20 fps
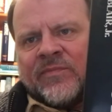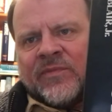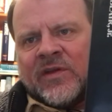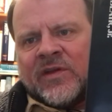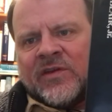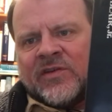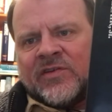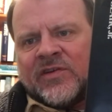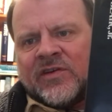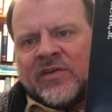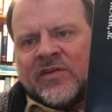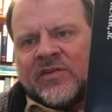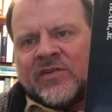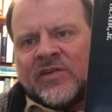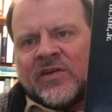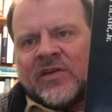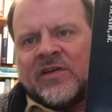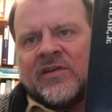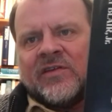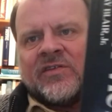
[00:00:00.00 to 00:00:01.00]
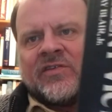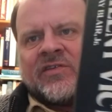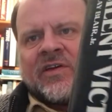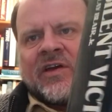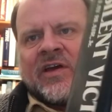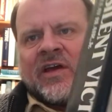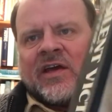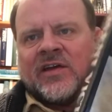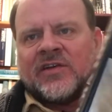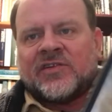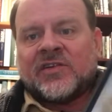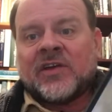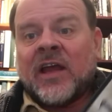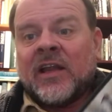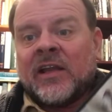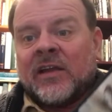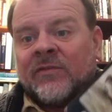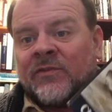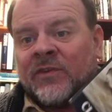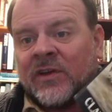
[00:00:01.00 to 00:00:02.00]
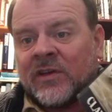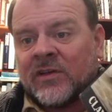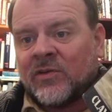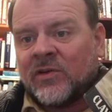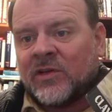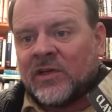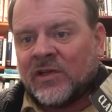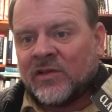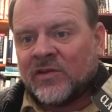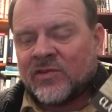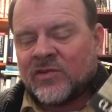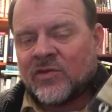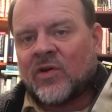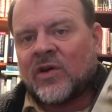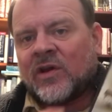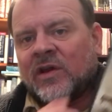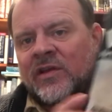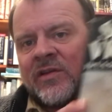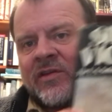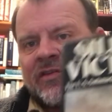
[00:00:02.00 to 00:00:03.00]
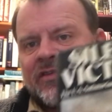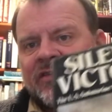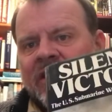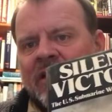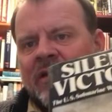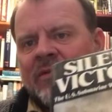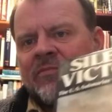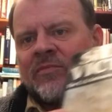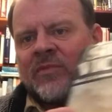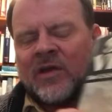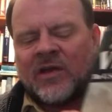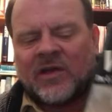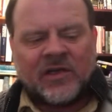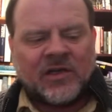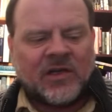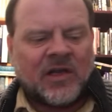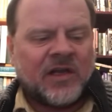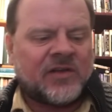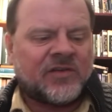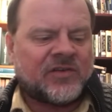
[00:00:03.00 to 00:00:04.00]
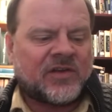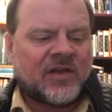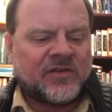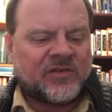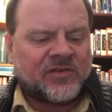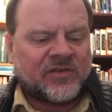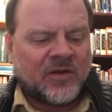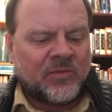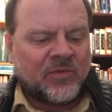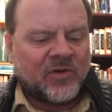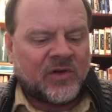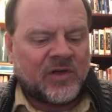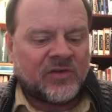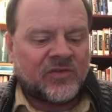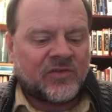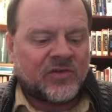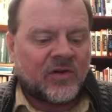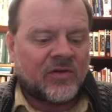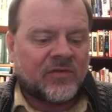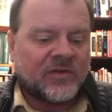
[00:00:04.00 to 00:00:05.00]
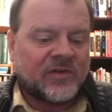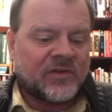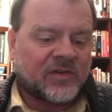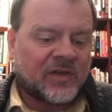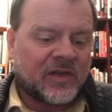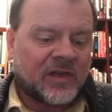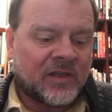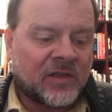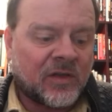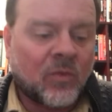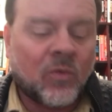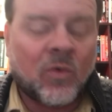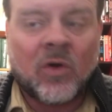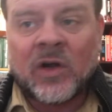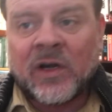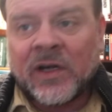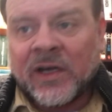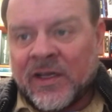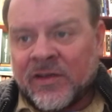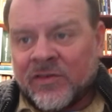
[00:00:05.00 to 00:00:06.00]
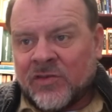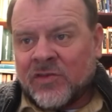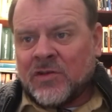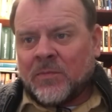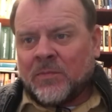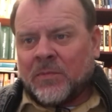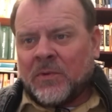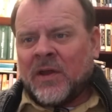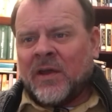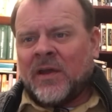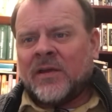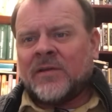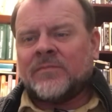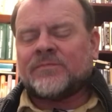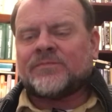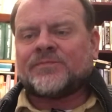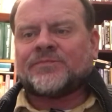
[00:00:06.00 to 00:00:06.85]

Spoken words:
This is his Silent Victory, a story of the United States Submarine Service in the war against Japan.